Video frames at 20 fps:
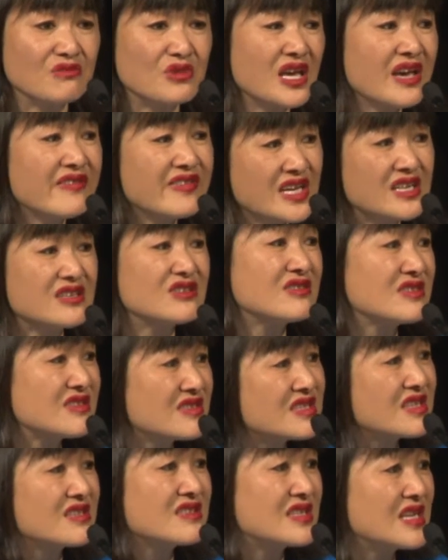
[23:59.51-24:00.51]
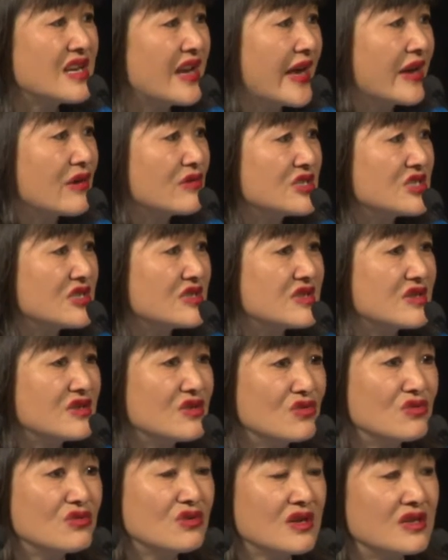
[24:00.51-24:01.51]
We have 160 languages
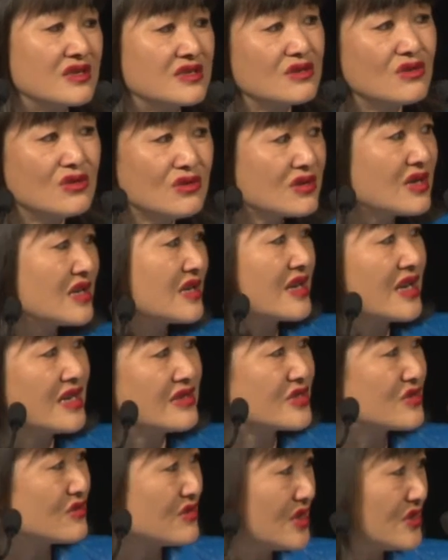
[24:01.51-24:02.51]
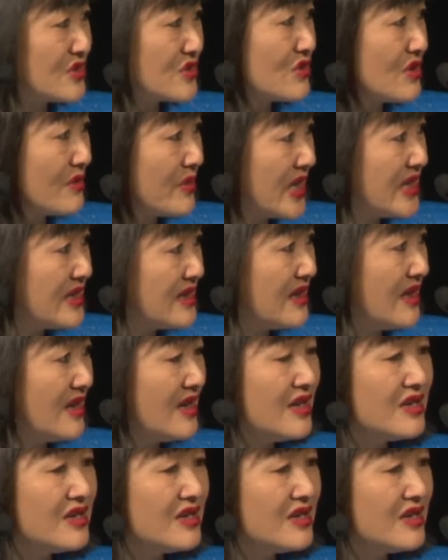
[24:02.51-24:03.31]
in Auckland. Auckland Council knows all about it.